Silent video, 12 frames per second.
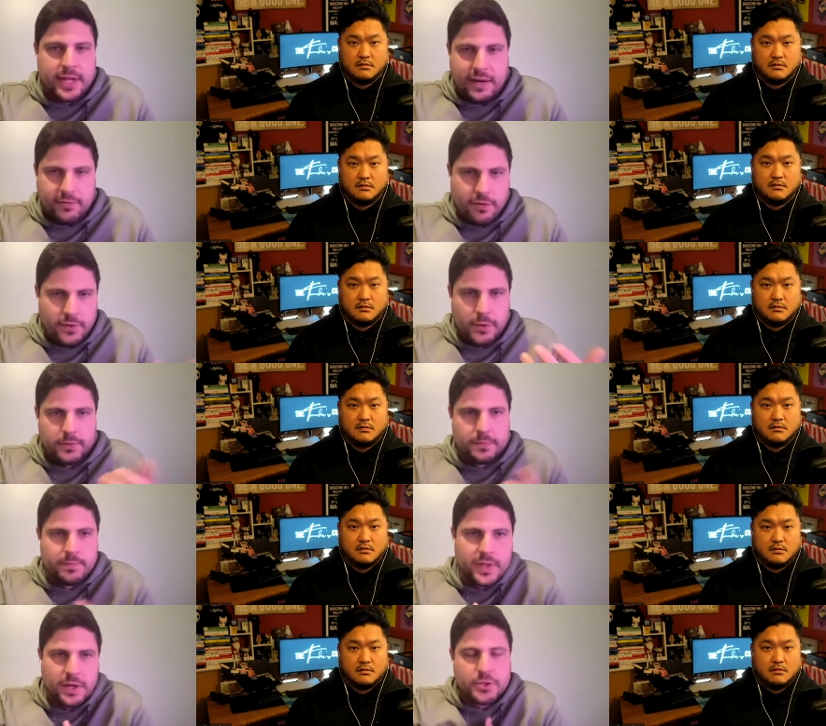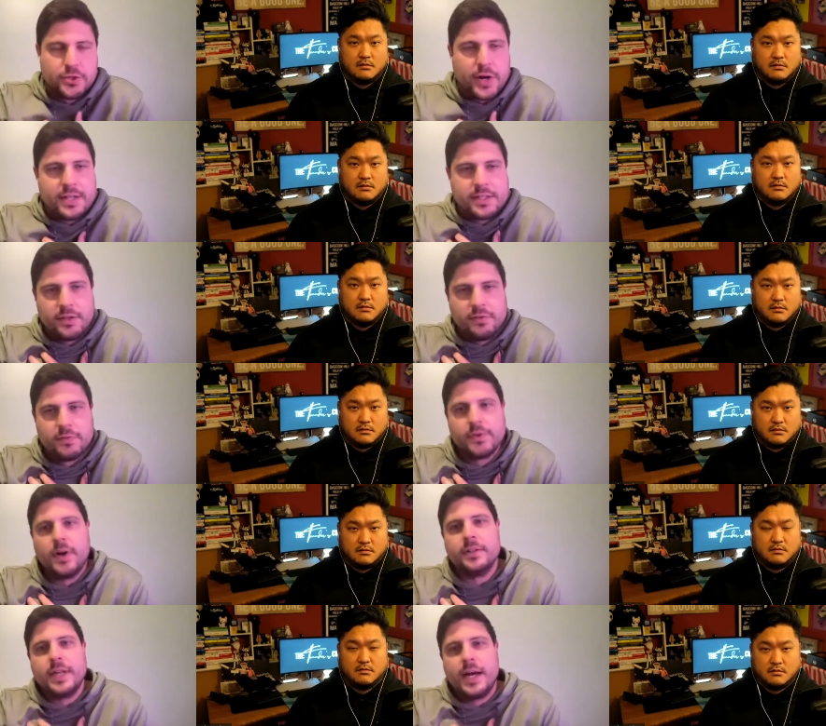Speaker 1: is just kind of a few, you know, trends that
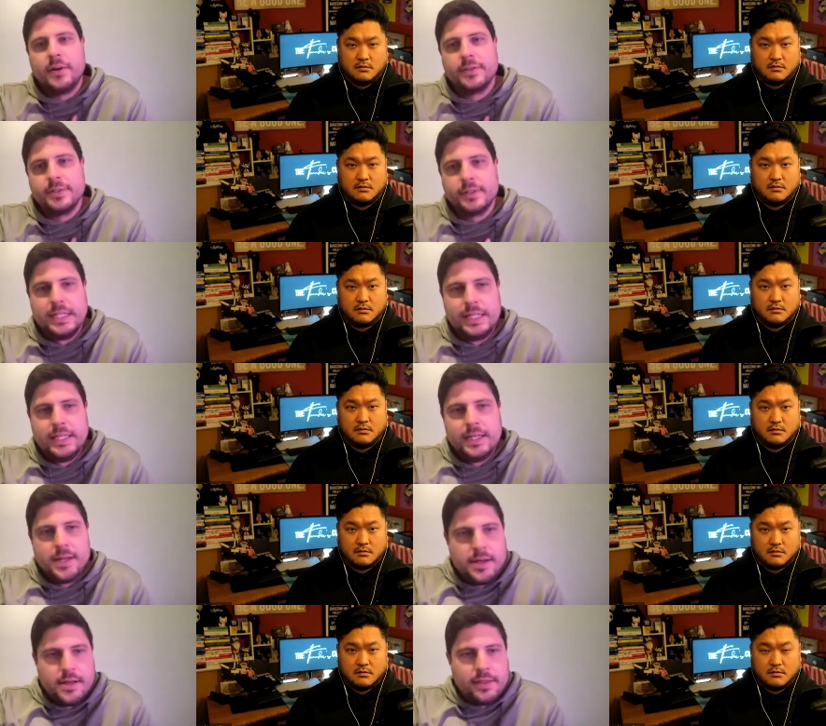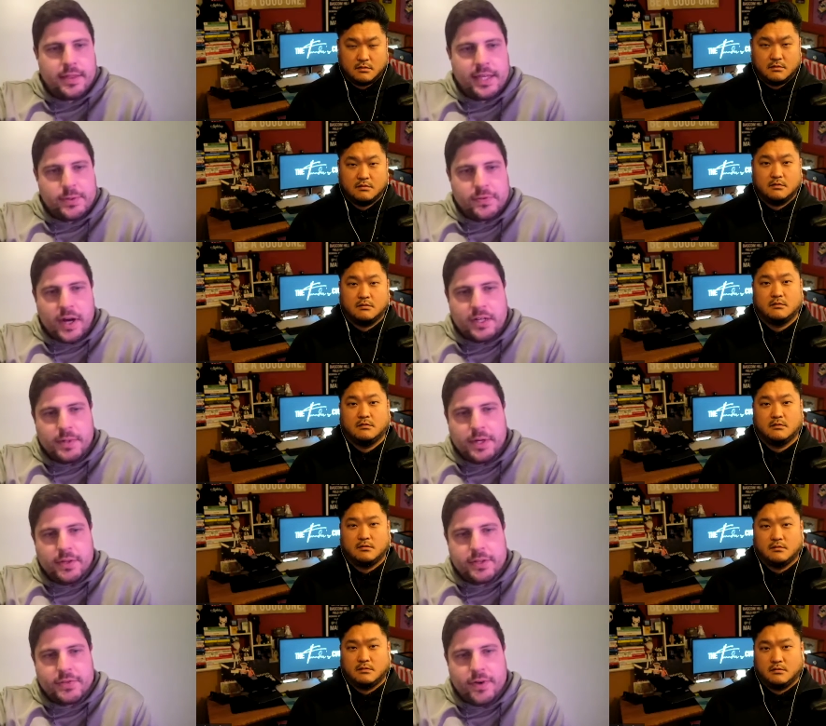you called out and things you've
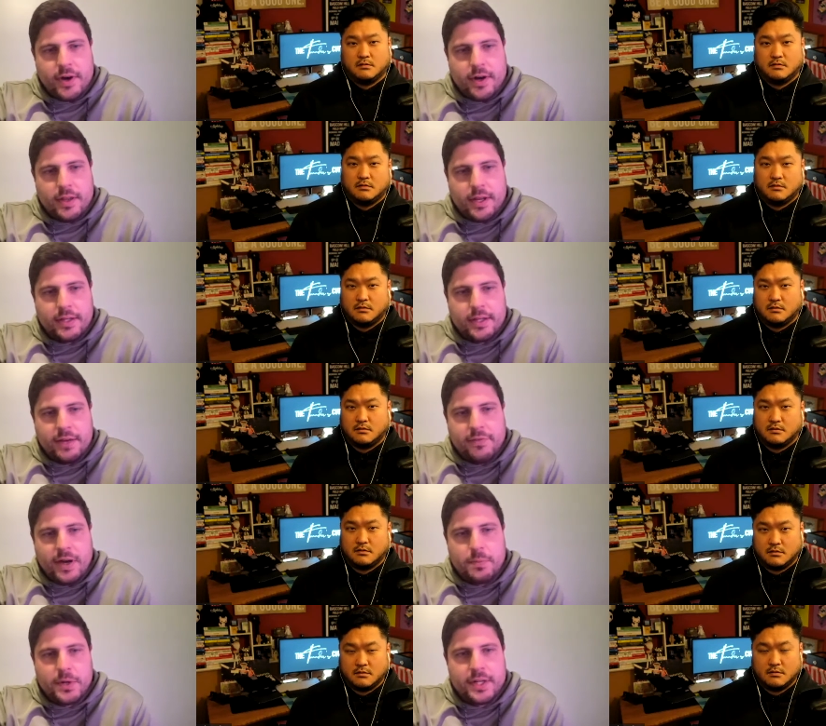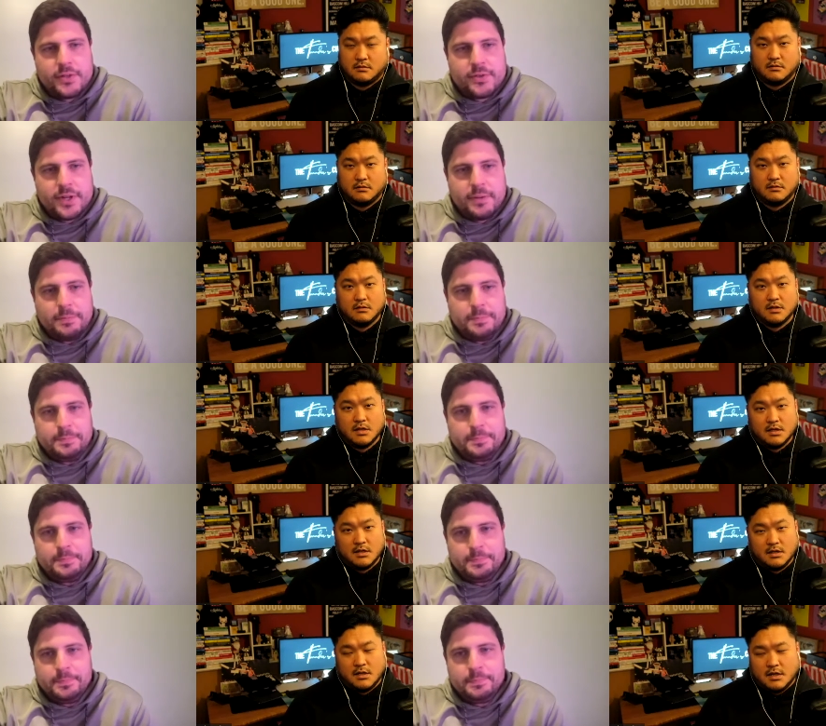talked about thus far that I, I find pretty interesting.
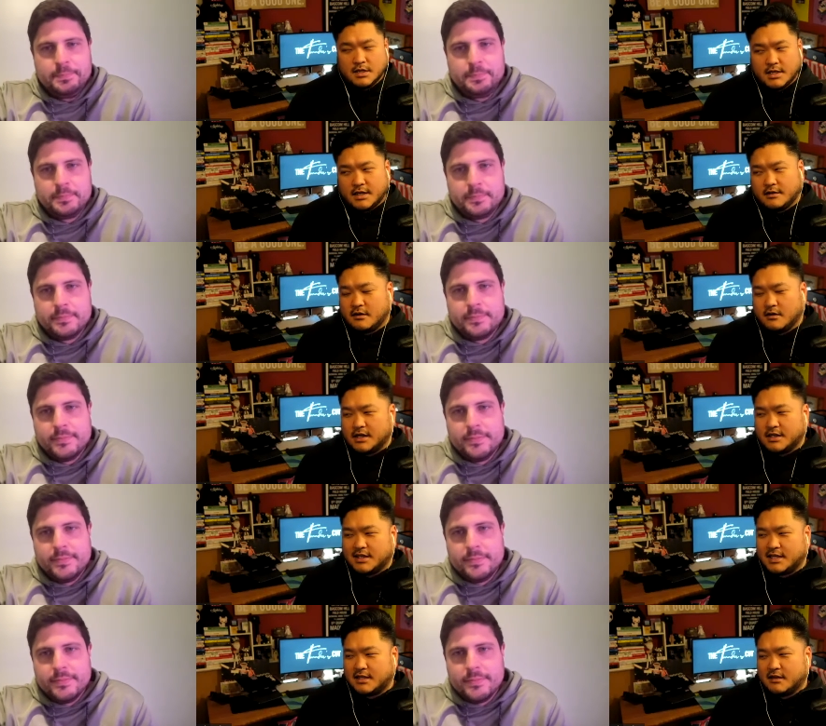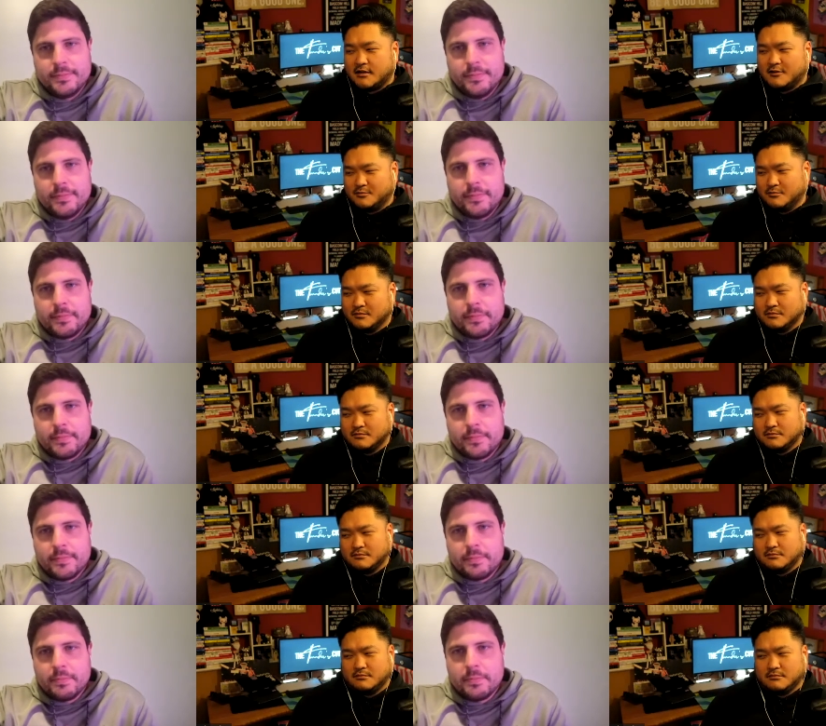
Speaker 2: Yeah, you know, I think um
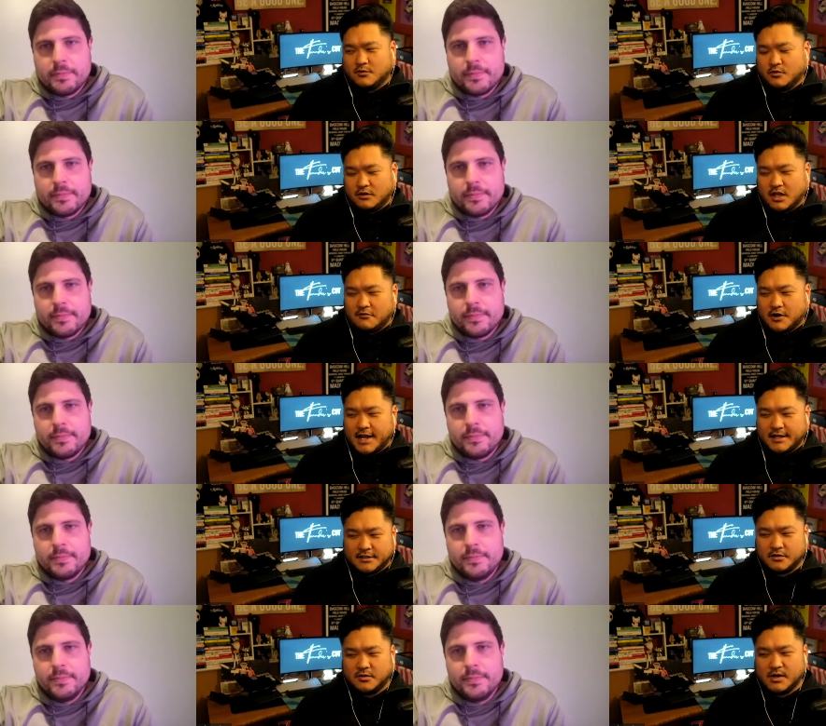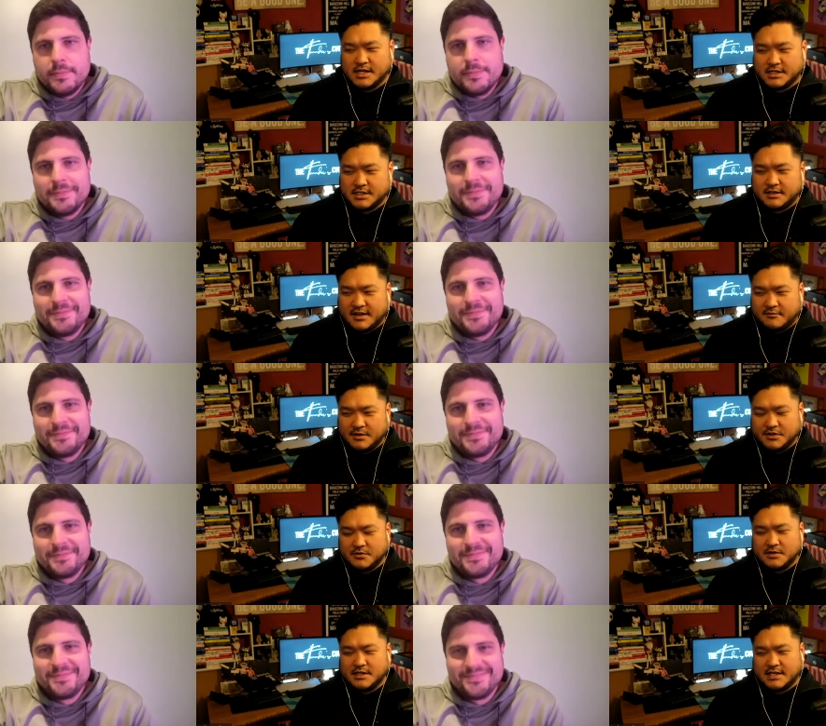love or hate Twitch, they've been
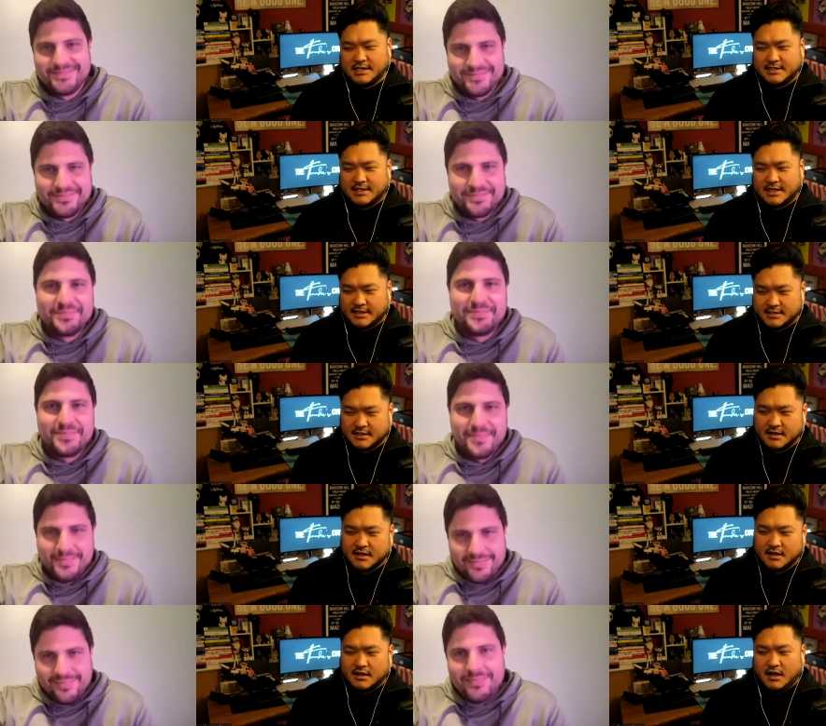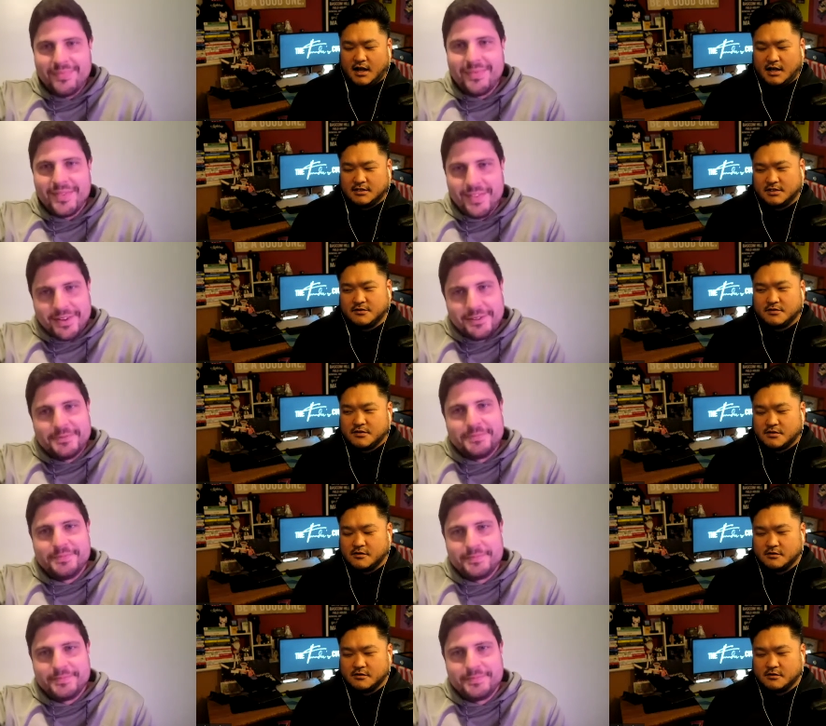doing these things. Uh, so you, you,